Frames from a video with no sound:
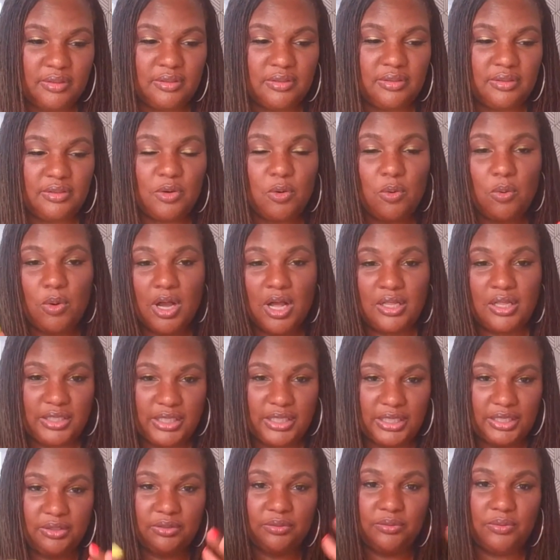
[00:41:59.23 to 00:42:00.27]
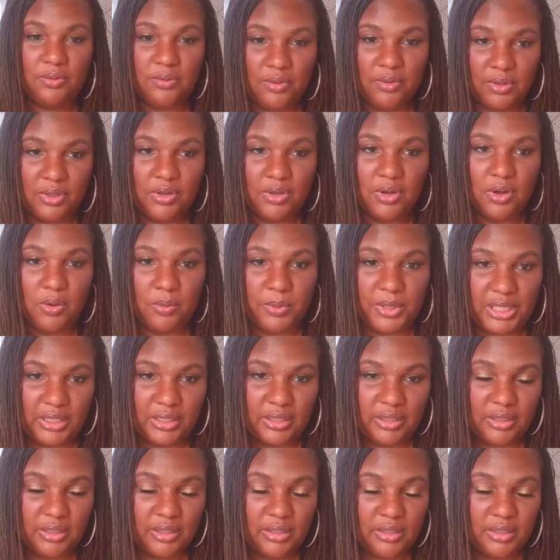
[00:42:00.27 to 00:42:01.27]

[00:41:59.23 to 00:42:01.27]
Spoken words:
the quality, like ongoing?